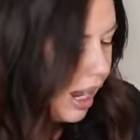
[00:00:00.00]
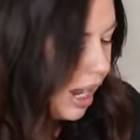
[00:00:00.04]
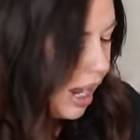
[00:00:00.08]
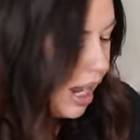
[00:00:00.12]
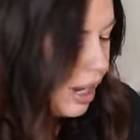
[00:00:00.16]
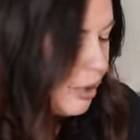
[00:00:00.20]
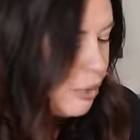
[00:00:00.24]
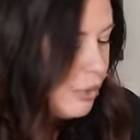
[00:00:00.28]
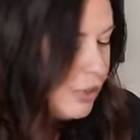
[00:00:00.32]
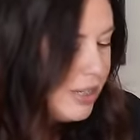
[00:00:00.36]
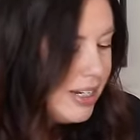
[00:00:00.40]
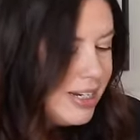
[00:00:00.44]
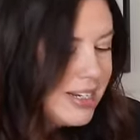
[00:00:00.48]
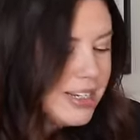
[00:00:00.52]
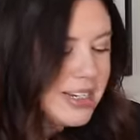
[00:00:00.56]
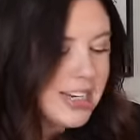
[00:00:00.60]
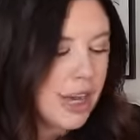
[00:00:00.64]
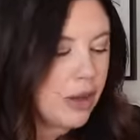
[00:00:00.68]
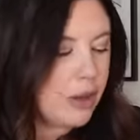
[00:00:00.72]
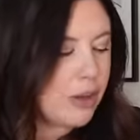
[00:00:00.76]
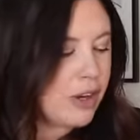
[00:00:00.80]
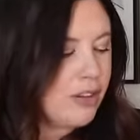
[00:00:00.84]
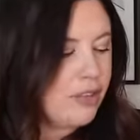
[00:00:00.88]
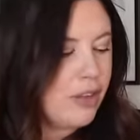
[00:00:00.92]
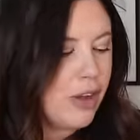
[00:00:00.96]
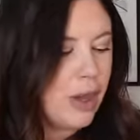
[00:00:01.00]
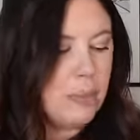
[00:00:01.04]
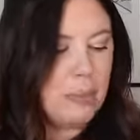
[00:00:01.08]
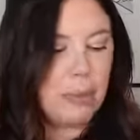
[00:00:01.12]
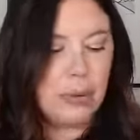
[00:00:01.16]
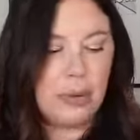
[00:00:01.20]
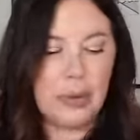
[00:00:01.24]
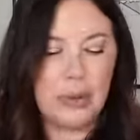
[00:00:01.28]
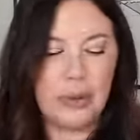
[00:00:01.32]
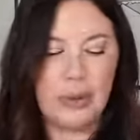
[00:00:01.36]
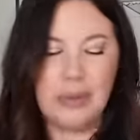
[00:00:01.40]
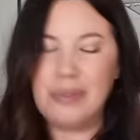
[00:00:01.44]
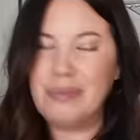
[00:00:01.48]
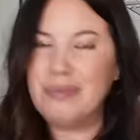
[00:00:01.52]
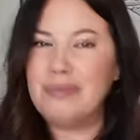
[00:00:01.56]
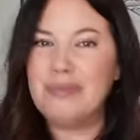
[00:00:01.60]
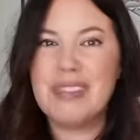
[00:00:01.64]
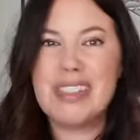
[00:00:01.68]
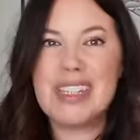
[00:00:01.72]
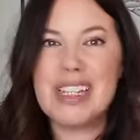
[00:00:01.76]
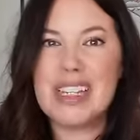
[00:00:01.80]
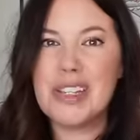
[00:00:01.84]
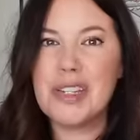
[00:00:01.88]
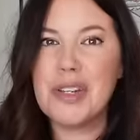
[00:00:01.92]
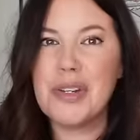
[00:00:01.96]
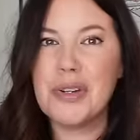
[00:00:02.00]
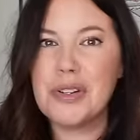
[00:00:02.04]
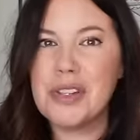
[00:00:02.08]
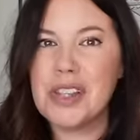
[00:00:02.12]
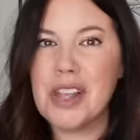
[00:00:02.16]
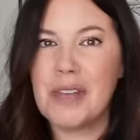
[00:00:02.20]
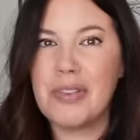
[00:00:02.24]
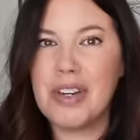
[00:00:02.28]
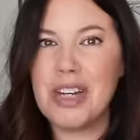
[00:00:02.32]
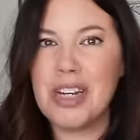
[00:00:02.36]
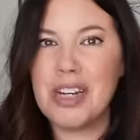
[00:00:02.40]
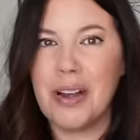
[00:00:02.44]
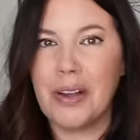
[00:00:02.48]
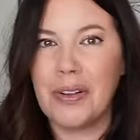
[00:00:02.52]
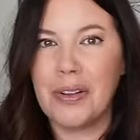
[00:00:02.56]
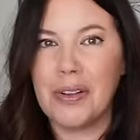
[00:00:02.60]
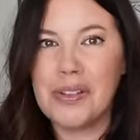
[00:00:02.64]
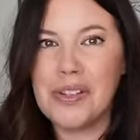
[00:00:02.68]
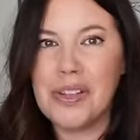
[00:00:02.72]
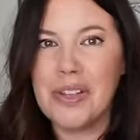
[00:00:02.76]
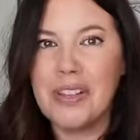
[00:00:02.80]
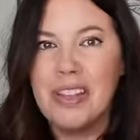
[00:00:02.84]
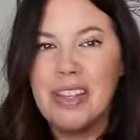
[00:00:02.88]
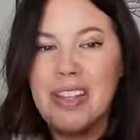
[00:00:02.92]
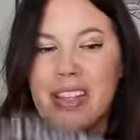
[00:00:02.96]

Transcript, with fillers: I wouldn't doubt if I pulled sixty or seventy dollars on